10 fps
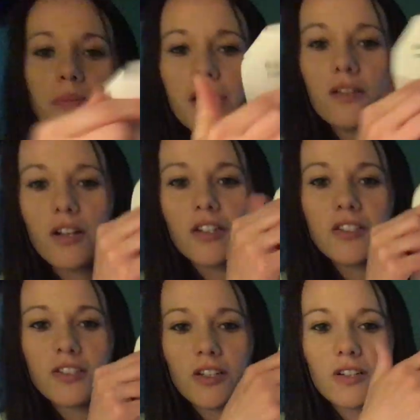large
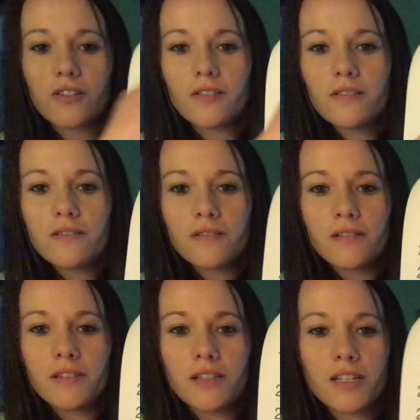circle,
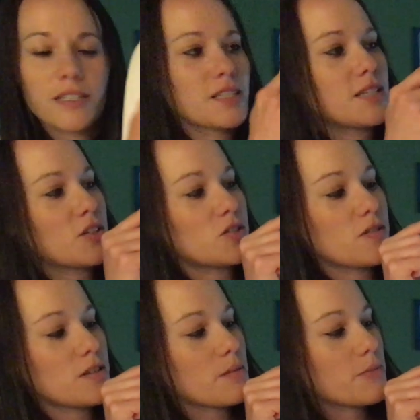because it tells you the
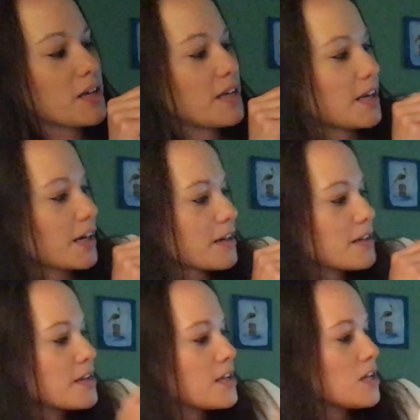number here.
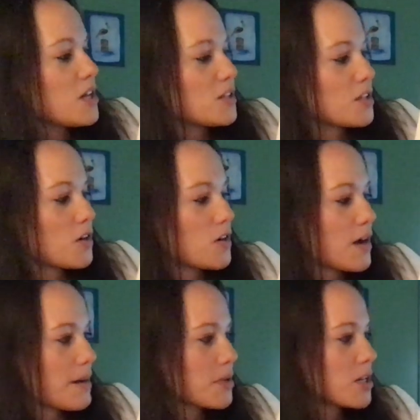So
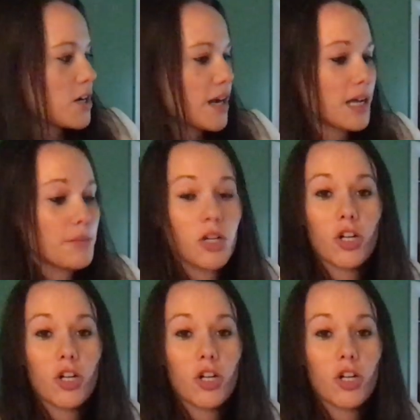I'm going to grab